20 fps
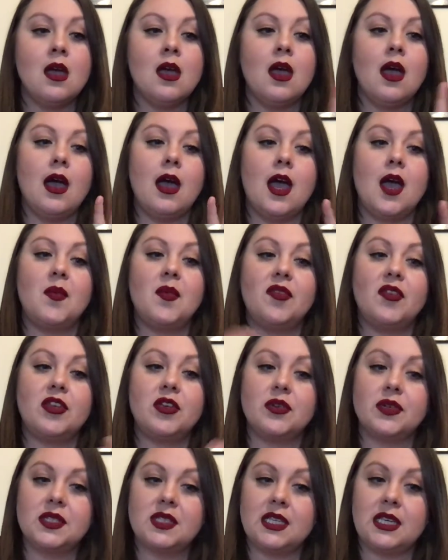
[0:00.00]
And then
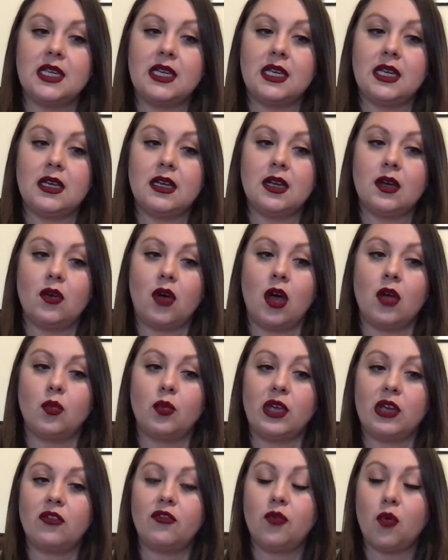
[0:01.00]
you'll see on
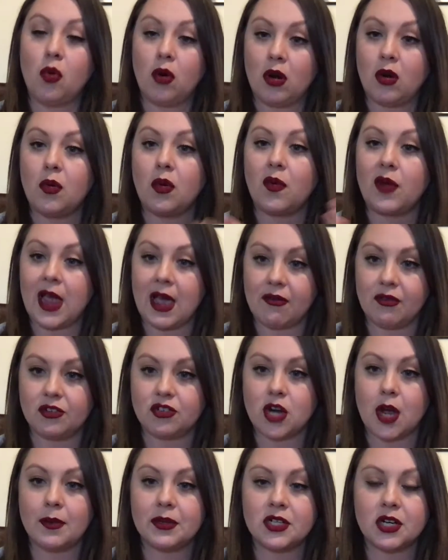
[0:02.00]
week 4, where we have the
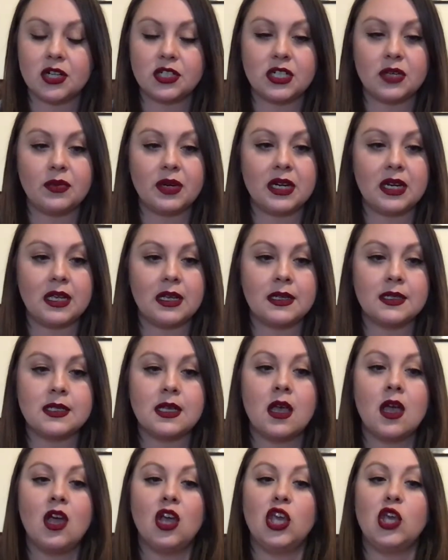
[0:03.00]
dramaturgy readings,
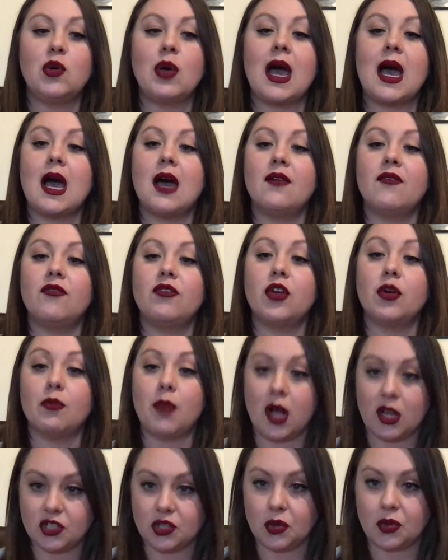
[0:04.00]
you have your
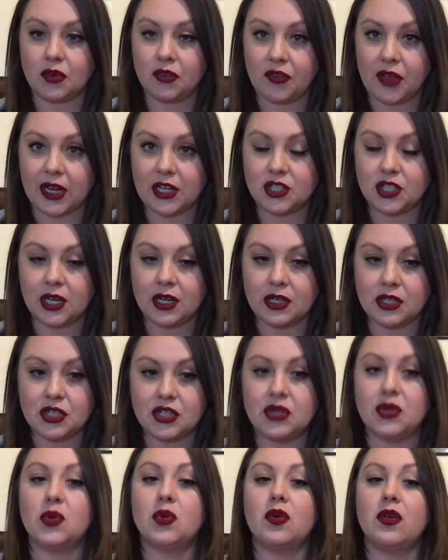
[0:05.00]
module reflection
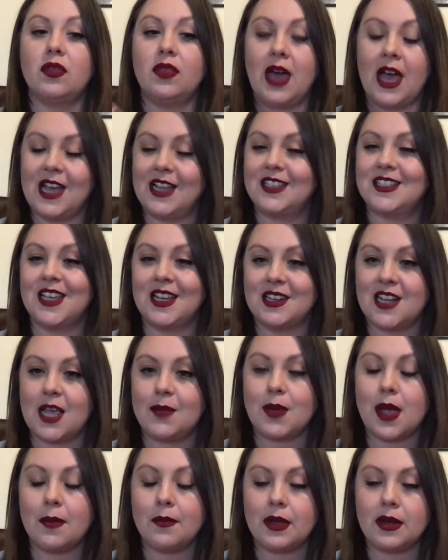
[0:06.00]
due that Sunday
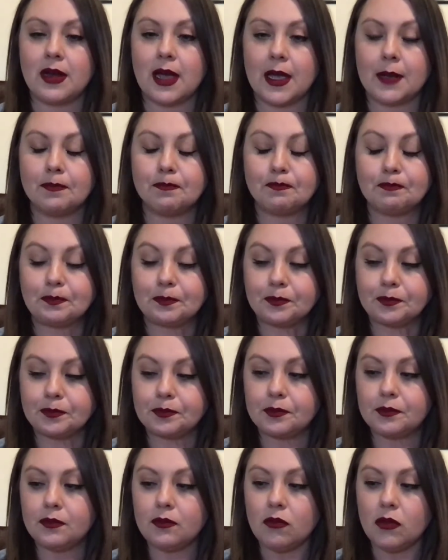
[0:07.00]
by midnight.
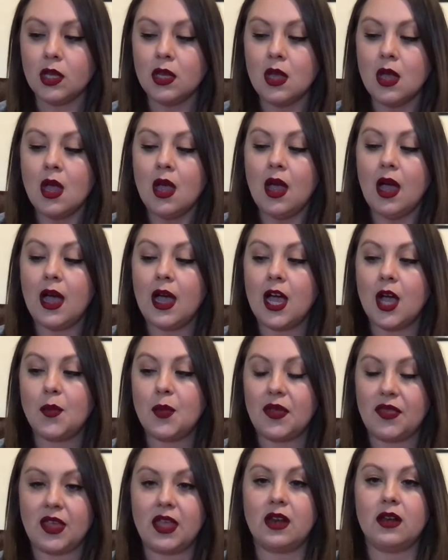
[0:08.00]

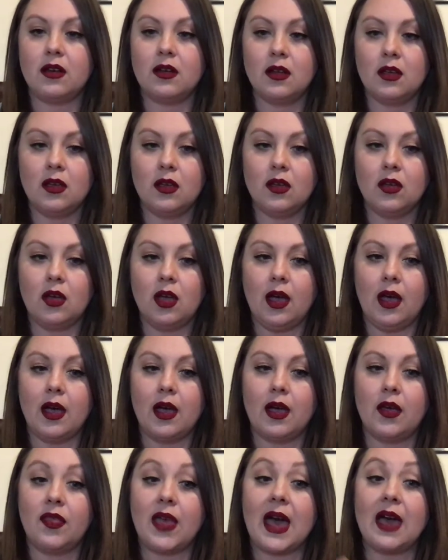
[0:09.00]
And then
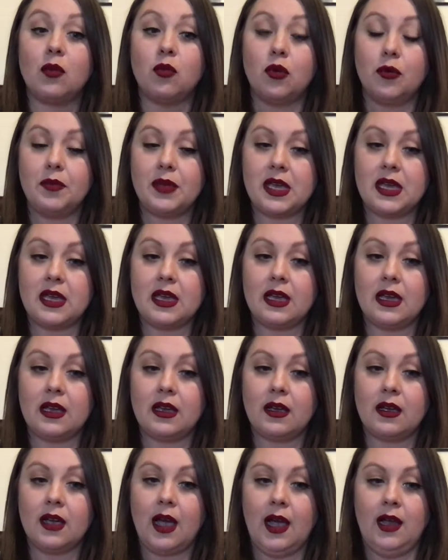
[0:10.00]
that will
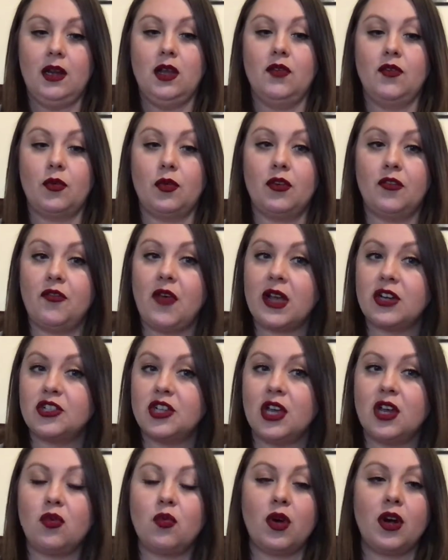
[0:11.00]
be kind of a
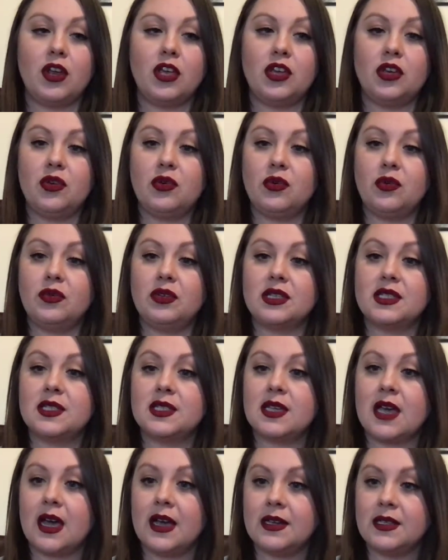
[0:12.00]
reflection where you
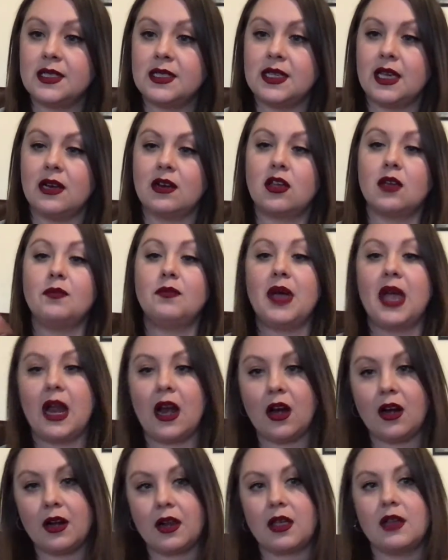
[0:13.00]
discuss and
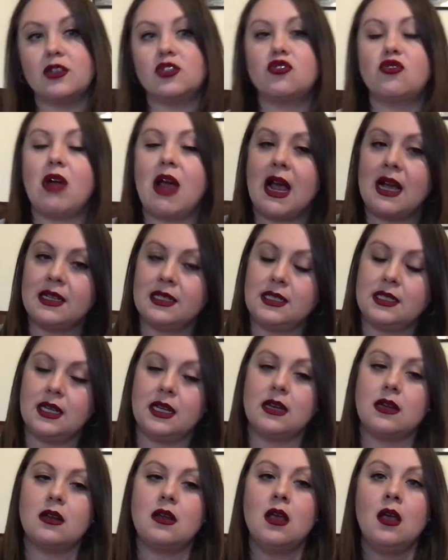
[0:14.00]
compare and contrast
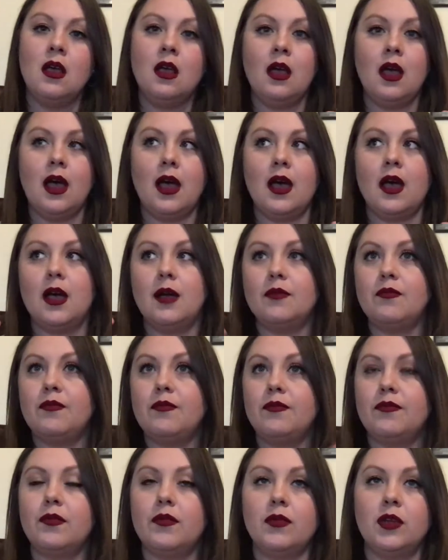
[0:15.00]
and,
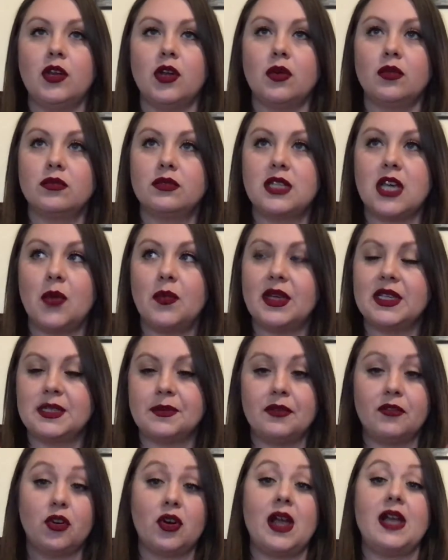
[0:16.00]
tell me
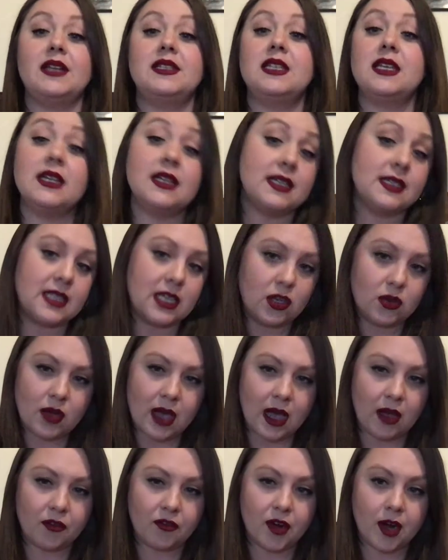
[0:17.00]
some of your ideas that you
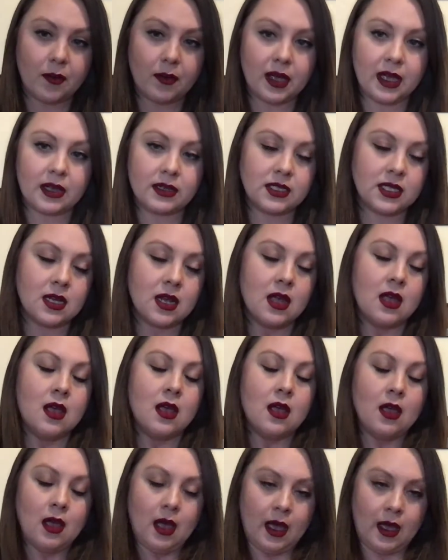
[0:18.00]
got from it,
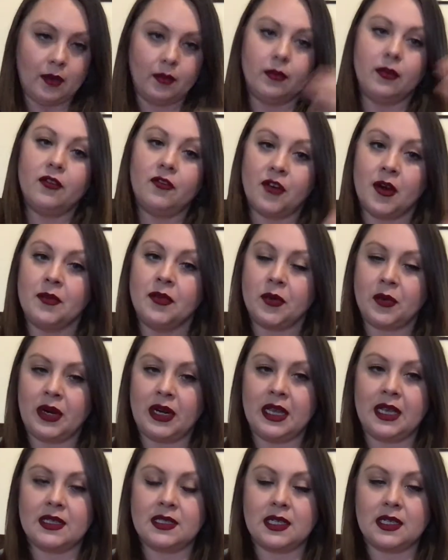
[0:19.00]
from the
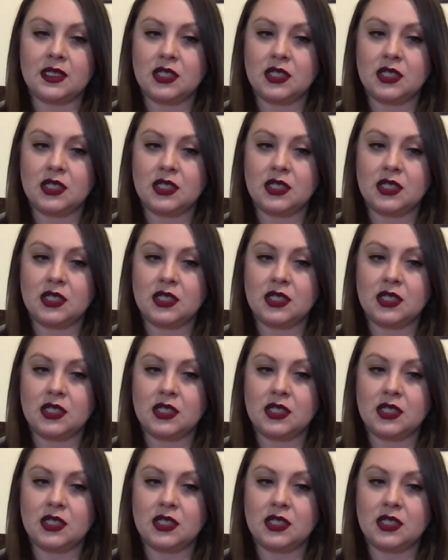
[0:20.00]
readings,